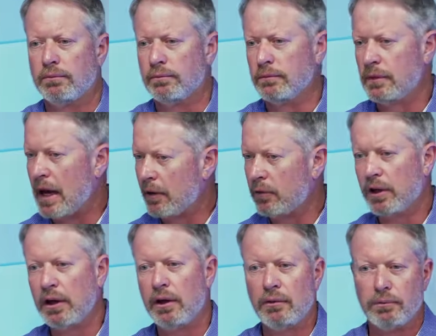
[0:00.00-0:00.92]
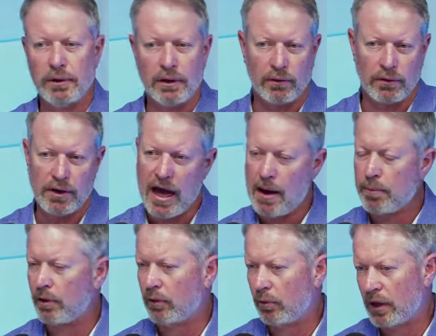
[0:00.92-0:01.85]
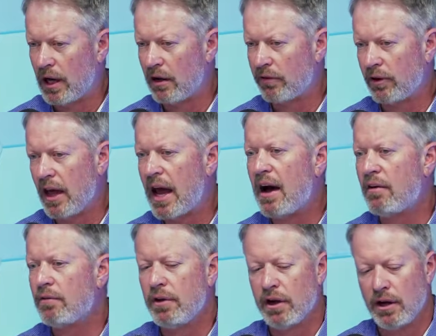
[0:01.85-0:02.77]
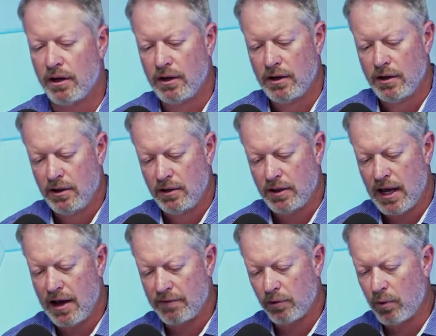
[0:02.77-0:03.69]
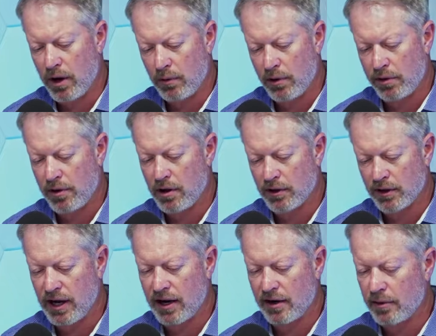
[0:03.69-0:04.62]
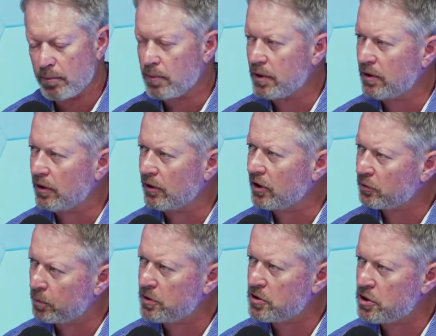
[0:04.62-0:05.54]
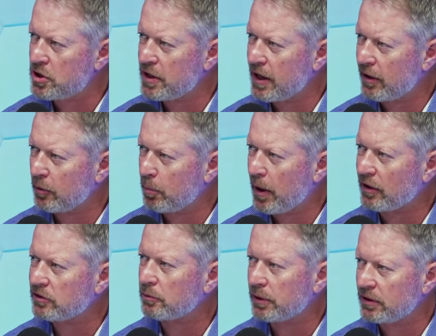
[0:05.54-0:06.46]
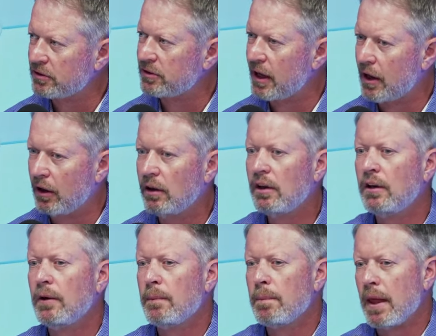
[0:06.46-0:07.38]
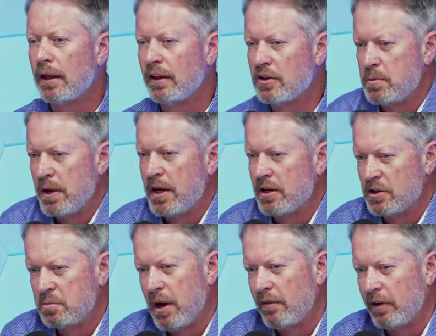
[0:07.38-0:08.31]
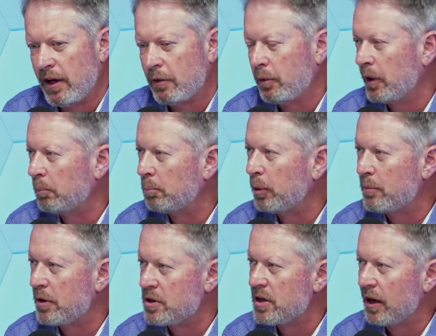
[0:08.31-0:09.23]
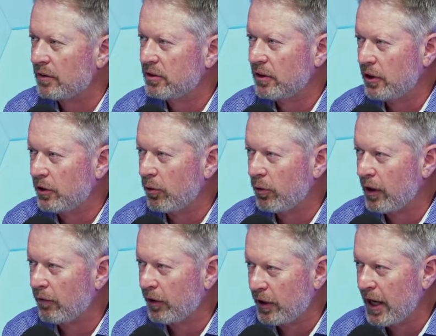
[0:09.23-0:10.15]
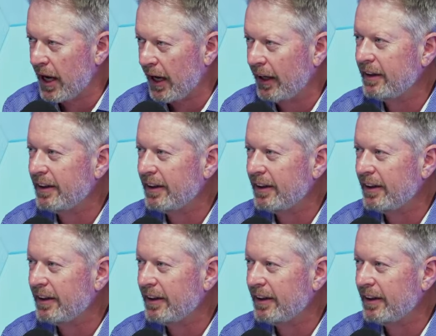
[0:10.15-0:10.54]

equity, capital, whatever. They have the wherewithal and kind of the disposition now to possibly sell. And let's be honest, private equity pretty much knocks on your door every day,